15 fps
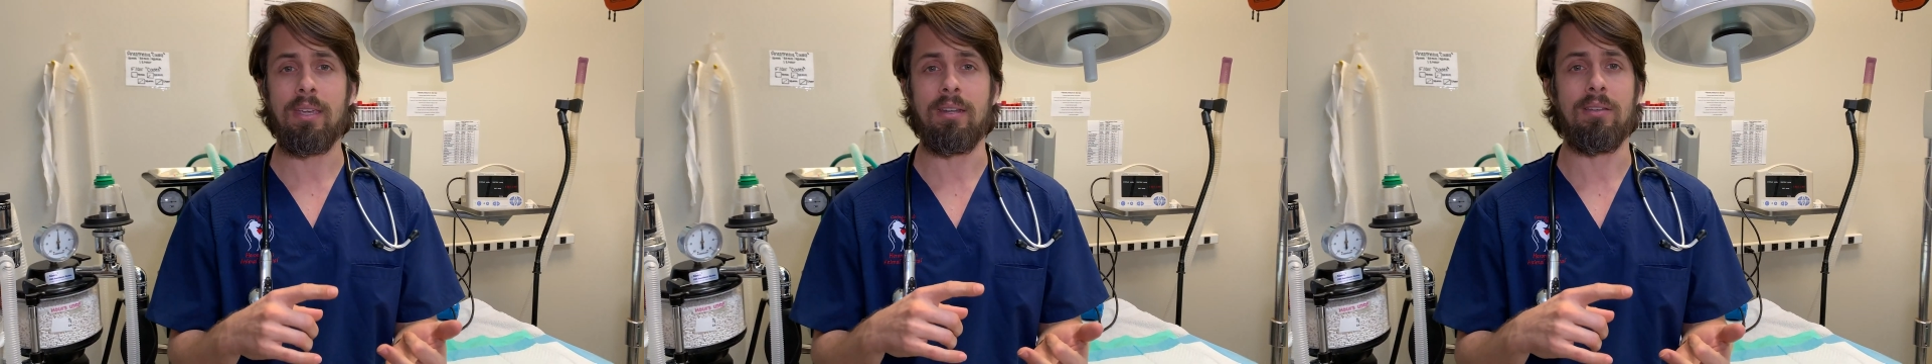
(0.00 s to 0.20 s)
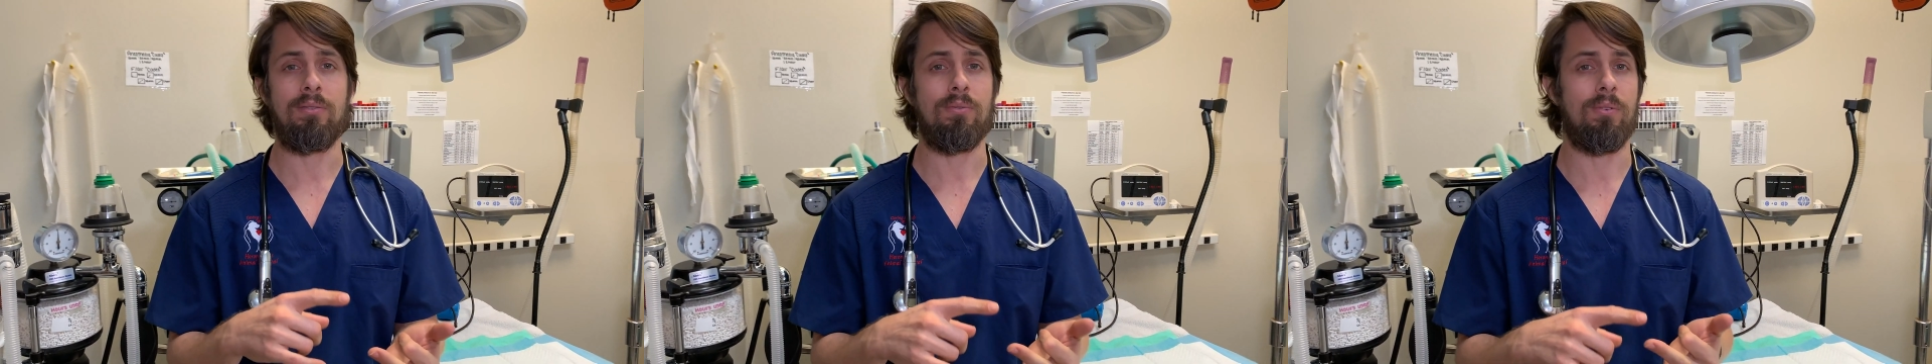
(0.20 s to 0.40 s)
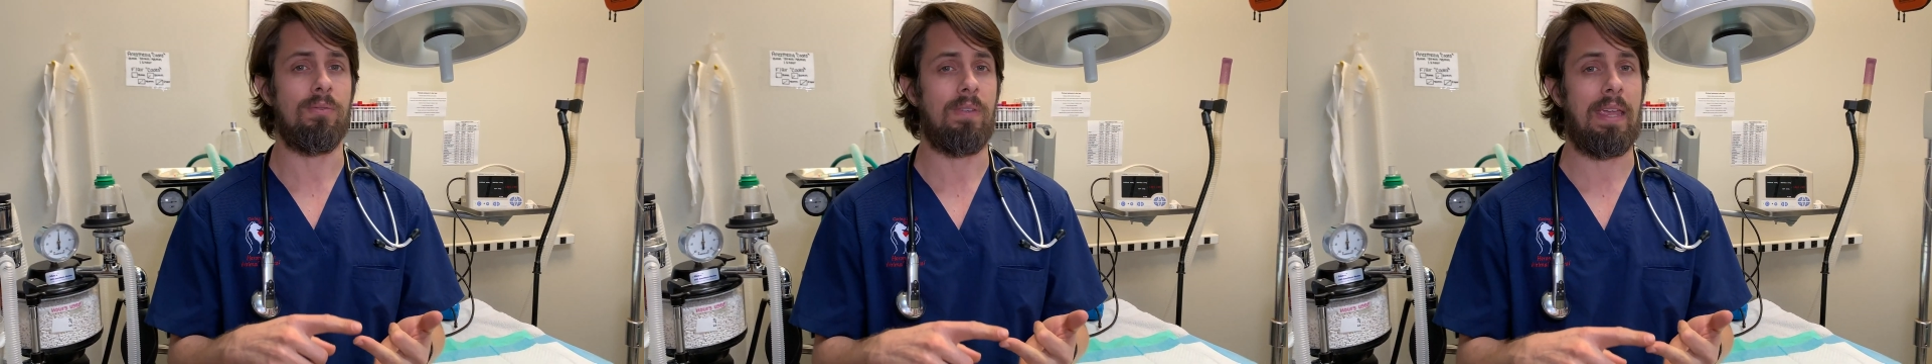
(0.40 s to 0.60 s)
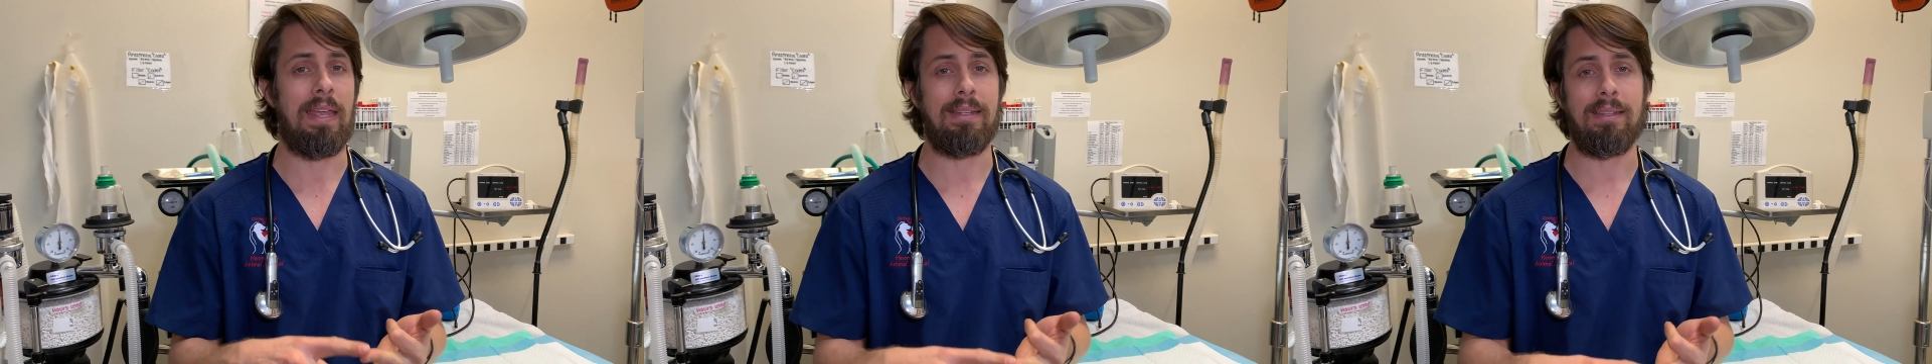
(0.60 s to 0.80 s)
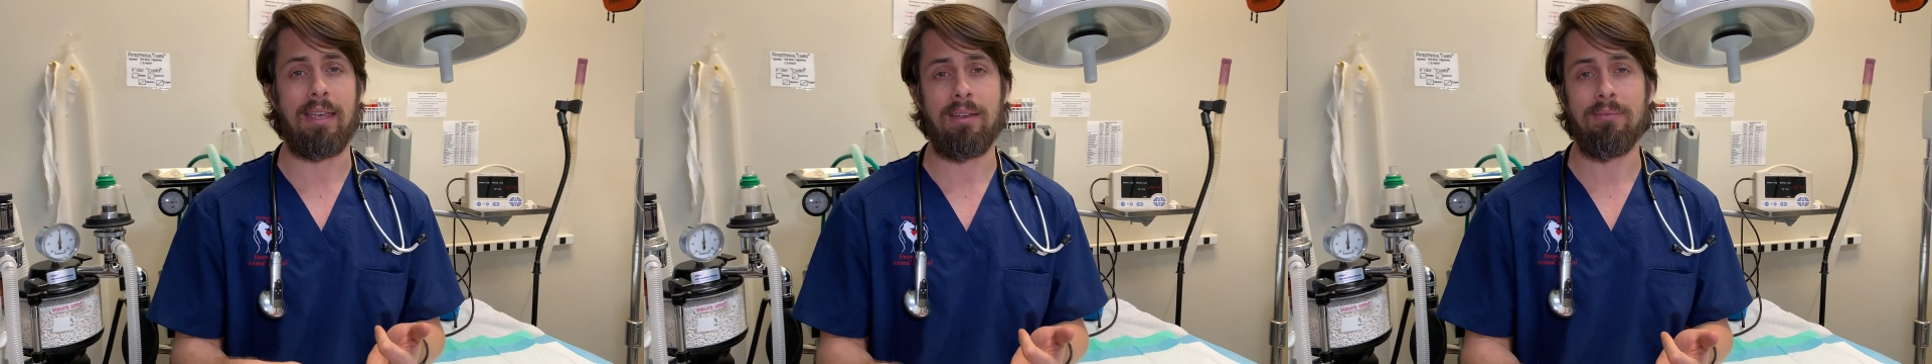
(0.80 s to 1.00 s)
any sort of
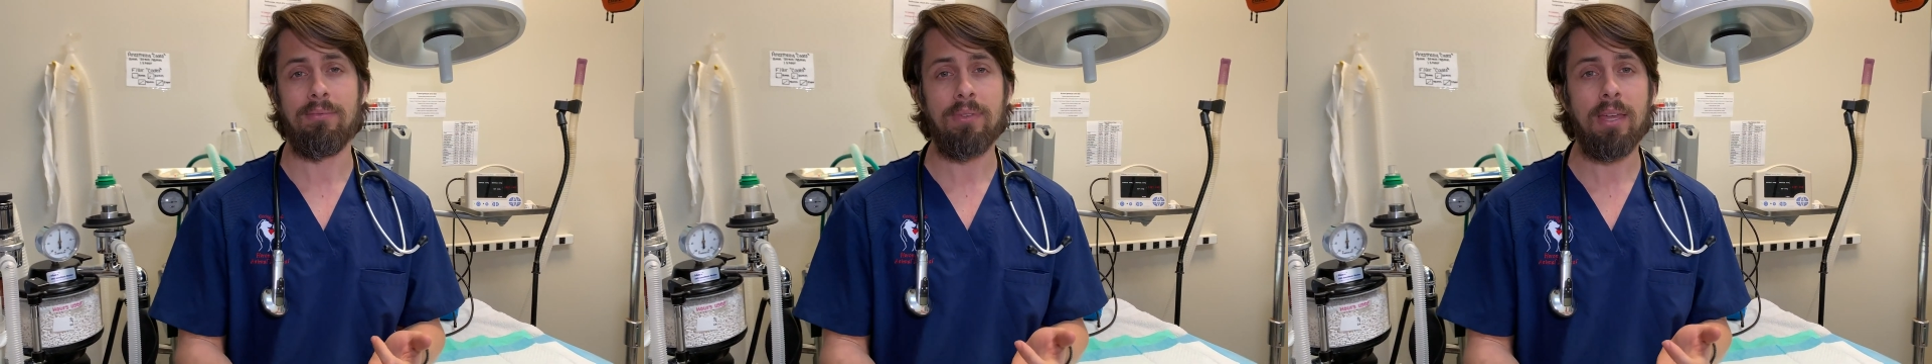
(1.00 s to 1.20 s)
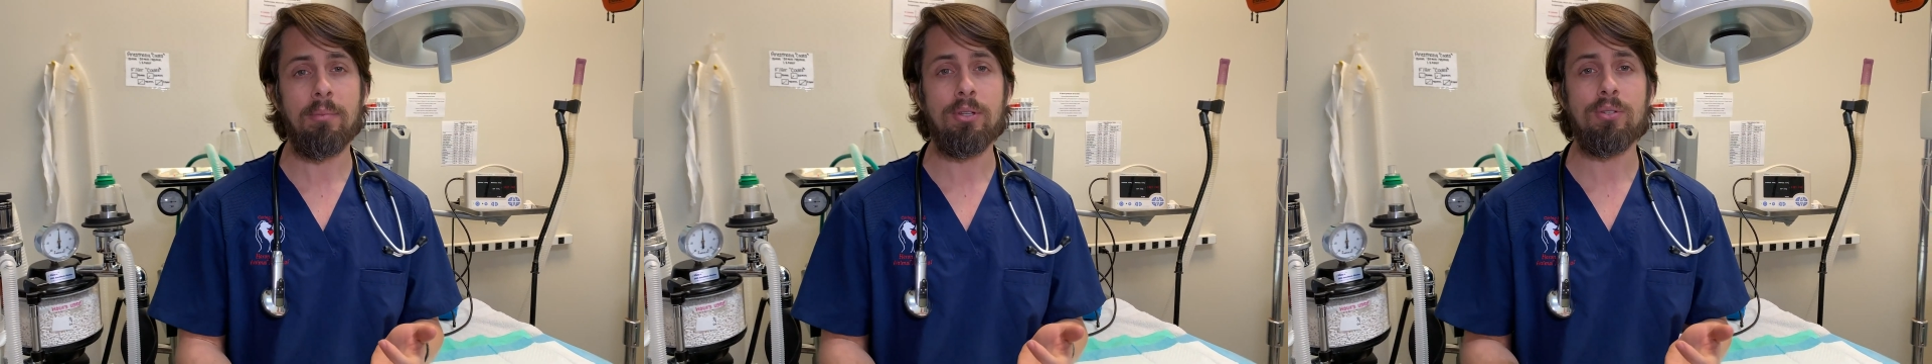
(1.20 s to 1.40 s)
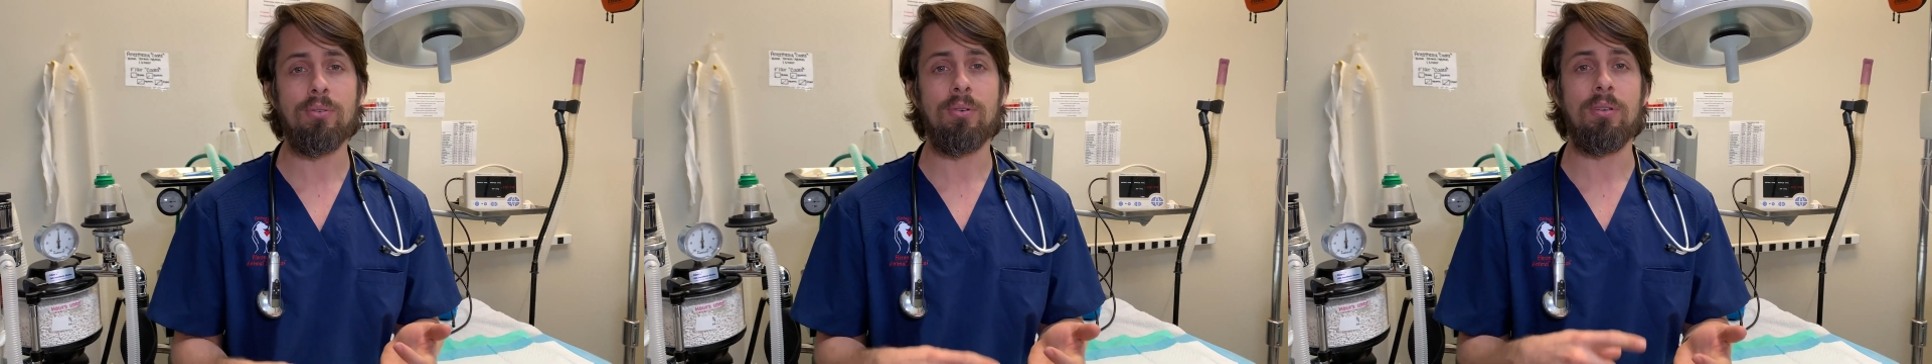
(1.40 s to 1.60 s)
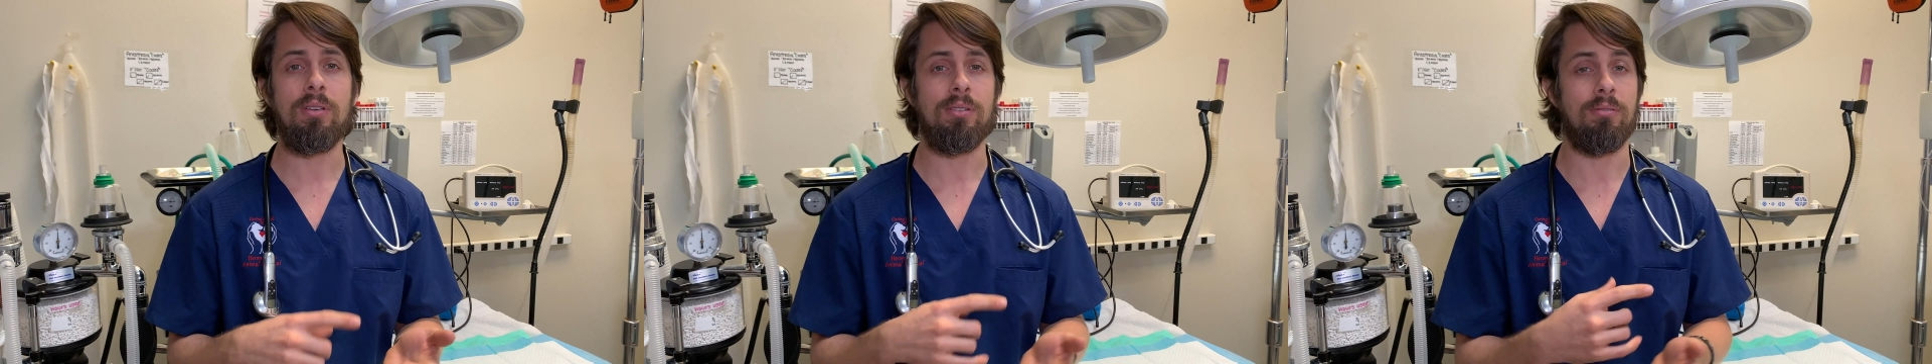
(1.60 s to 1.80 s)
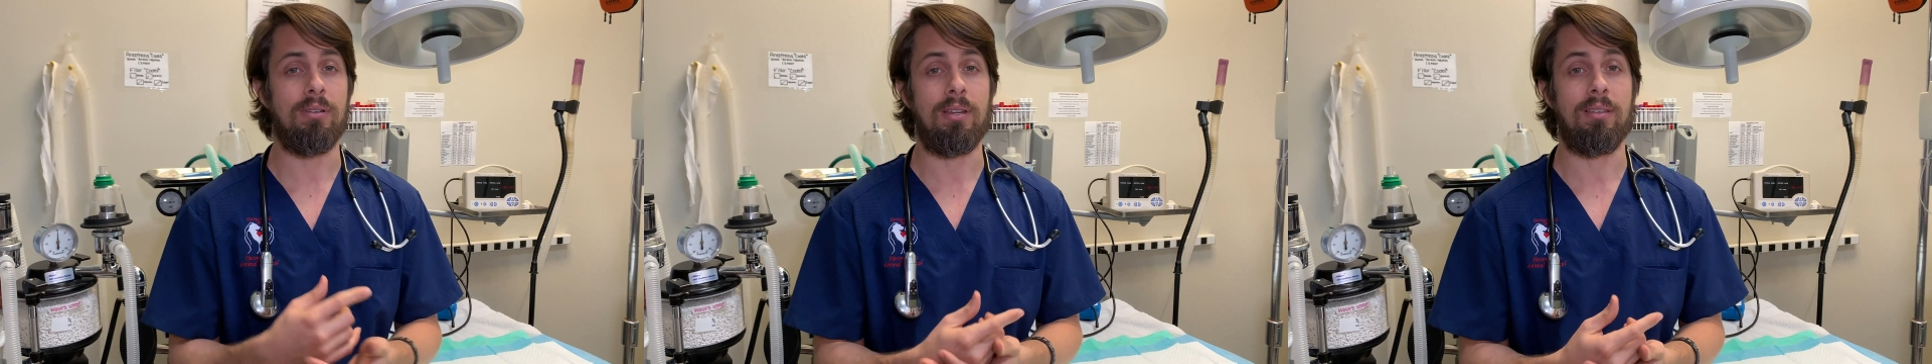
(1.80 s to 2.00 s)

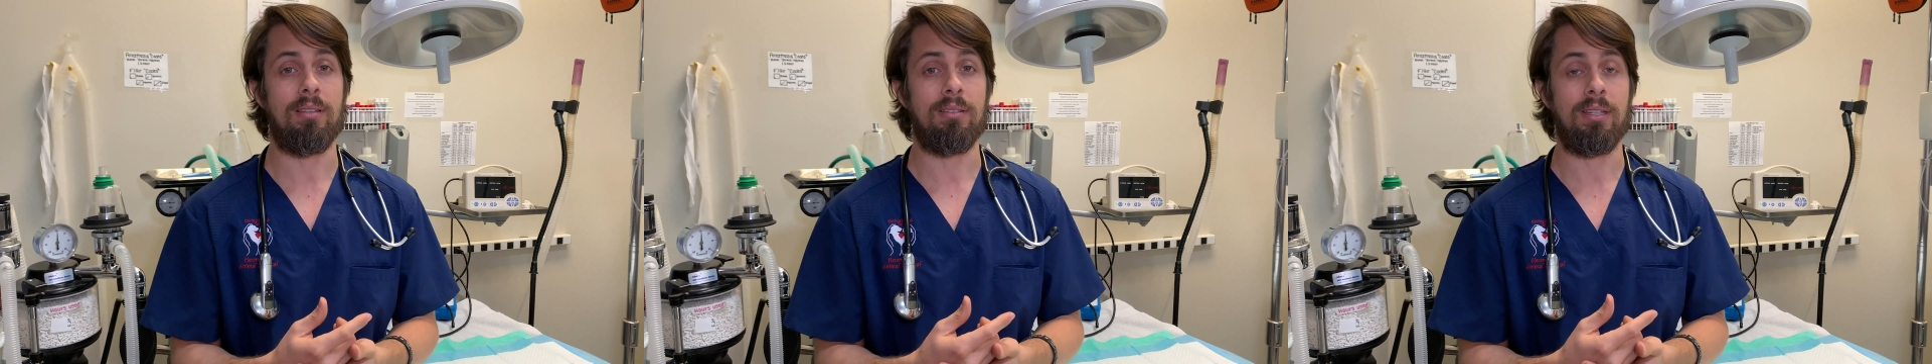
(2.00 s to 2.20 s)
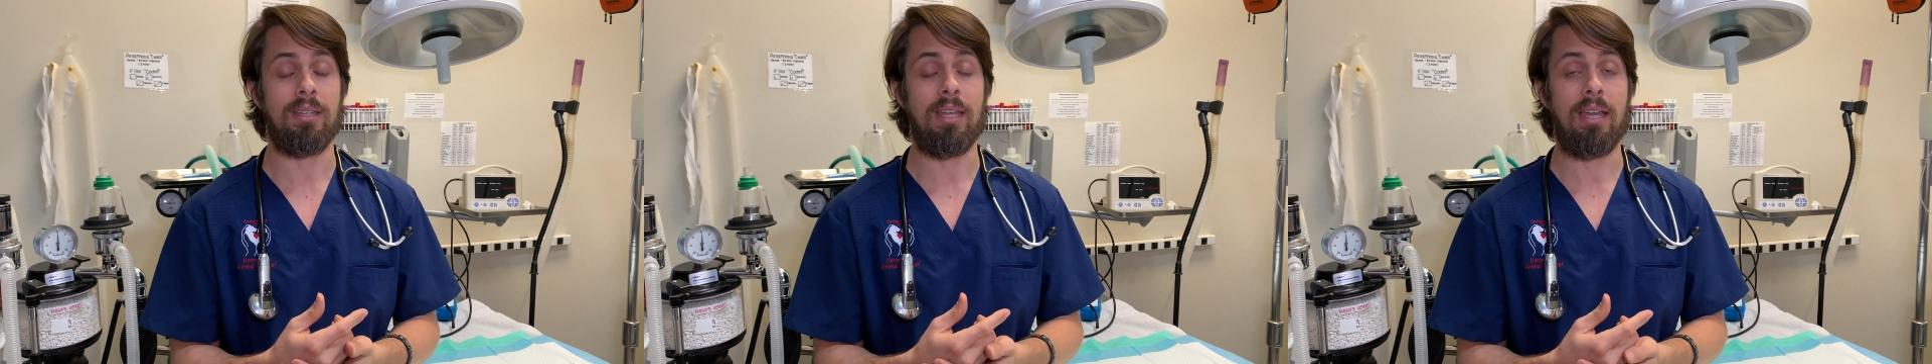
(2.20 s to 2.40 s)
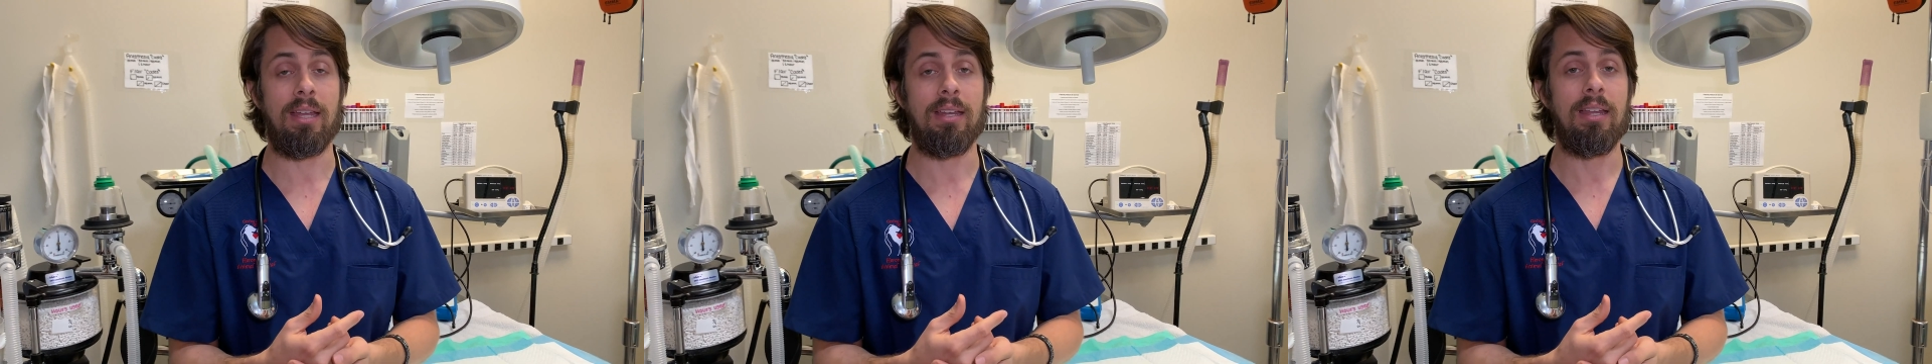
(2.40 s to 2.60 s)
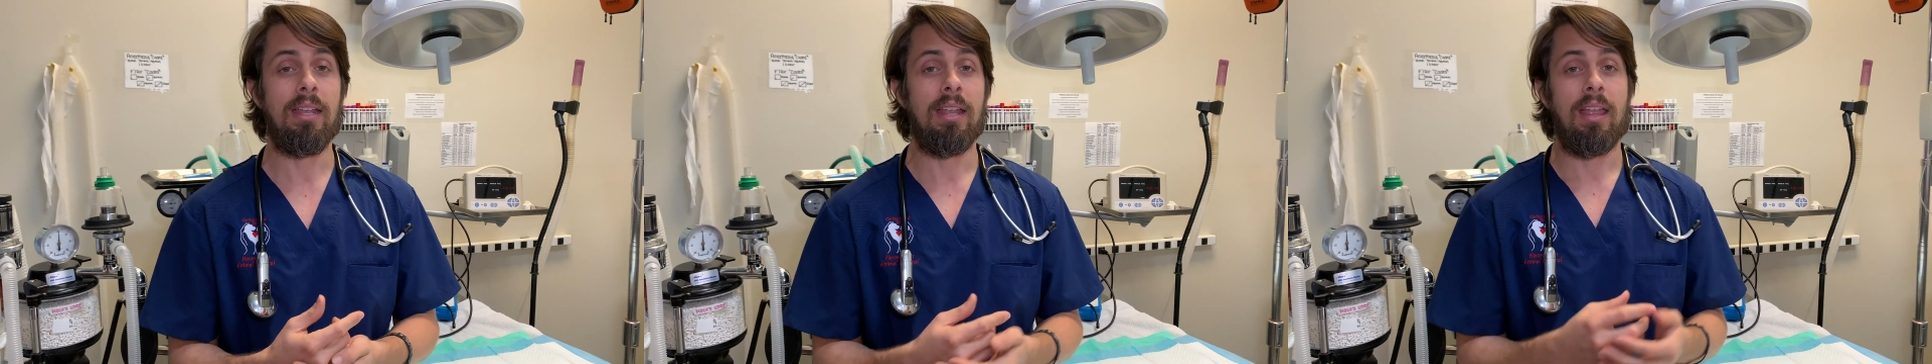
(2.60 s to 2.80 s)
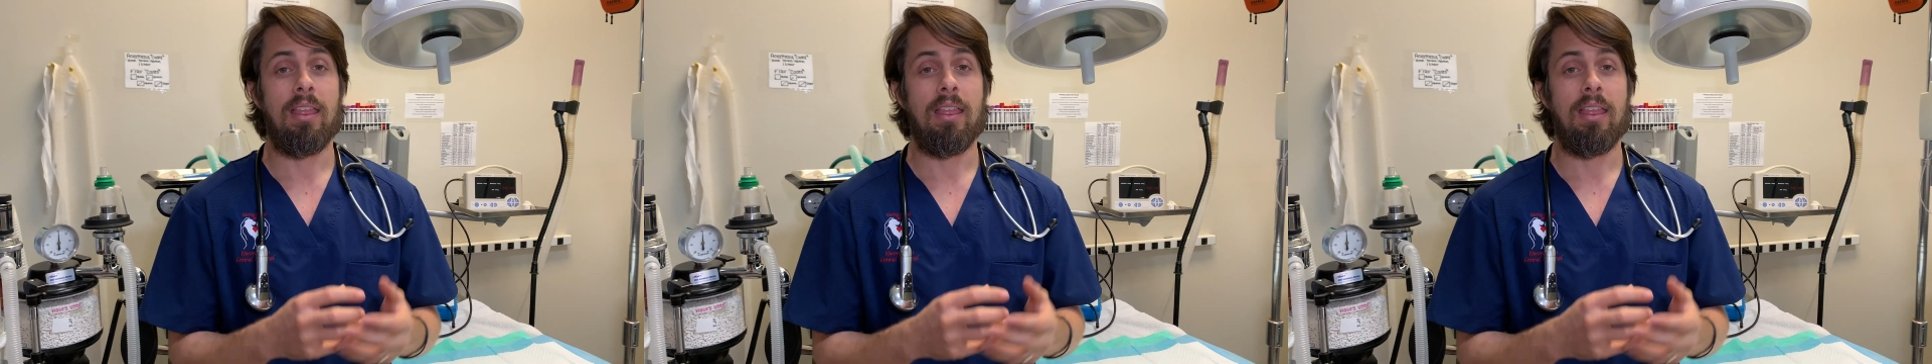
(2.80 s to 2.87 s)
anti-inflammatories or anything like that,